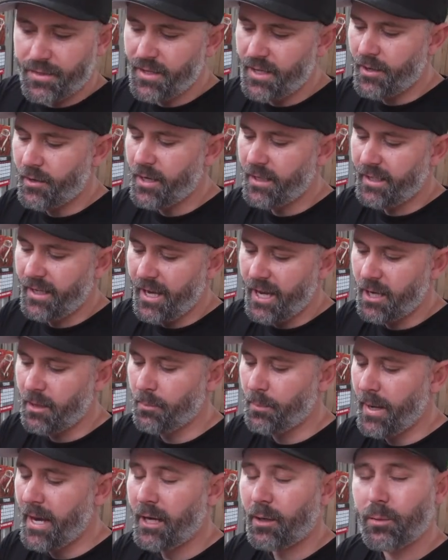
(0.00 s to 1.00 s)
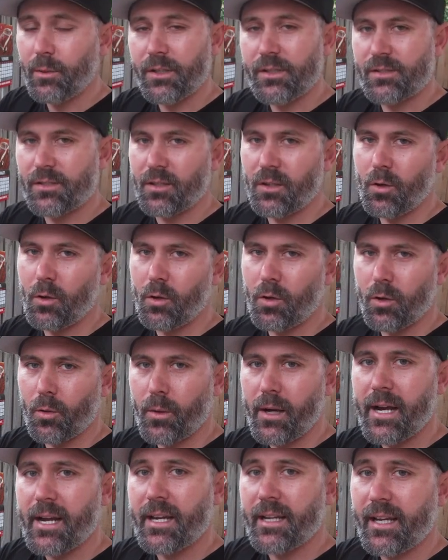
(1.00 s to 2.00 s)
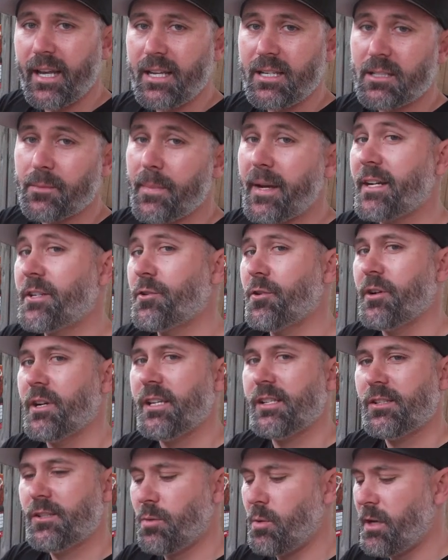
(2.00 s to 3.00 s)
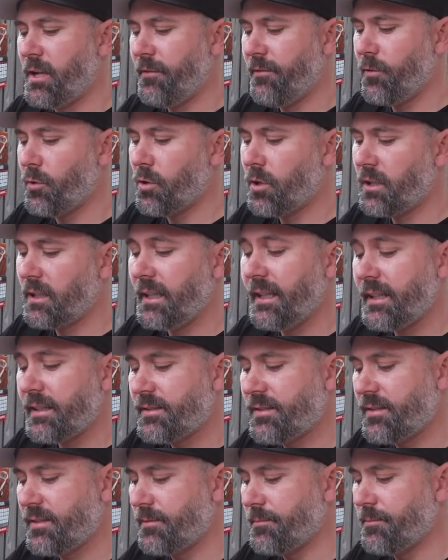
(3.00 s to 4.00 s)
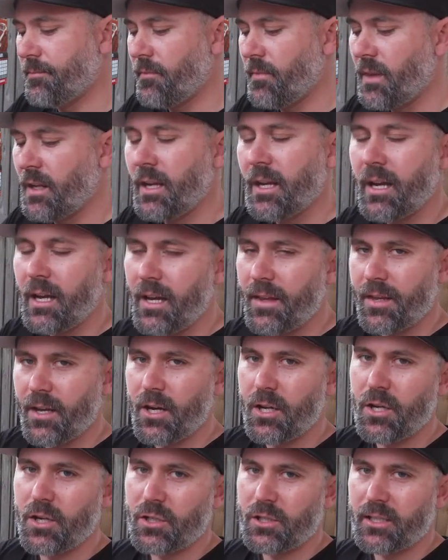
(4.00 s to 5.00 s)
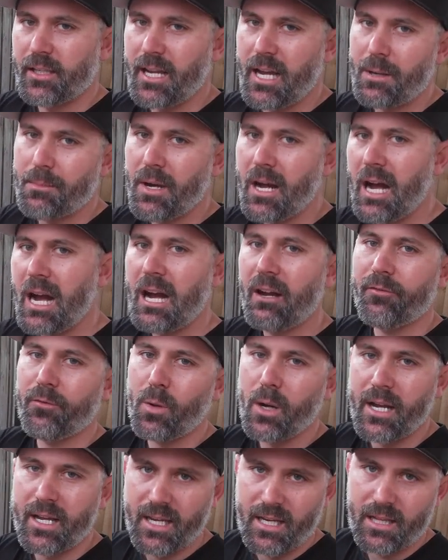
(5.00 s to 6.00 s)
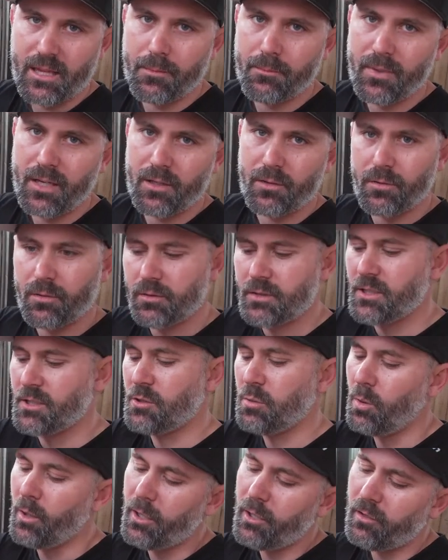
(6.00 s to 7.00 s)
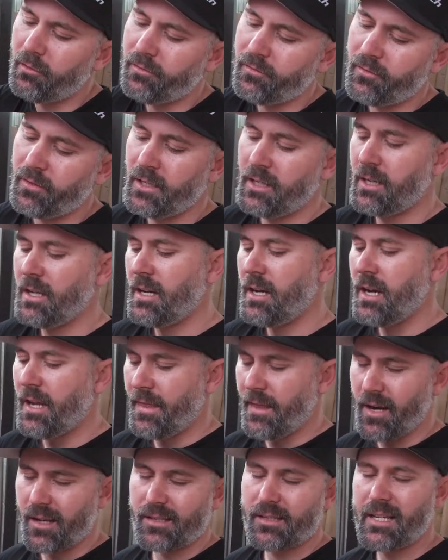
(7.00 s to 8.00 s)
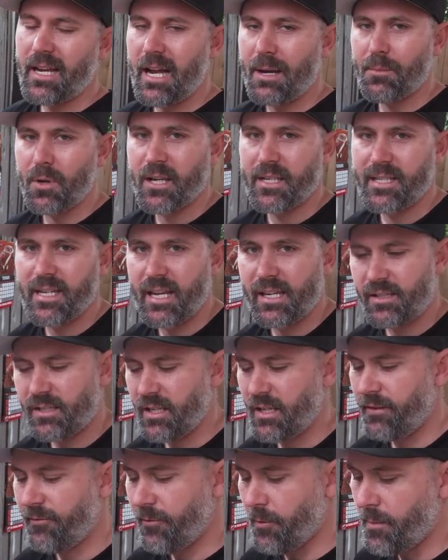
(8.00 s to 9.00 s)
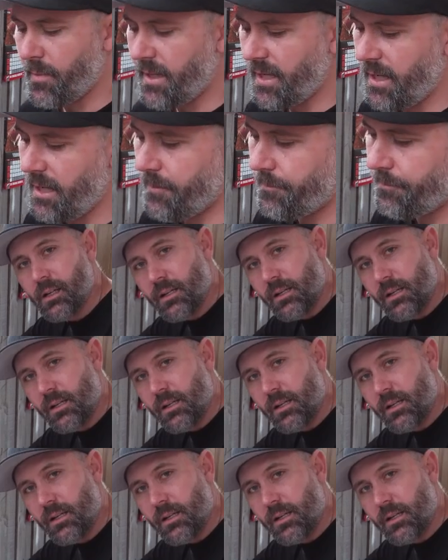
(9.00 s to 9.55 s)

then I count backwards all the way again to make sure it is 24 clicks, and then I usually come halfway in the middle to 12, and then I start my testing from there.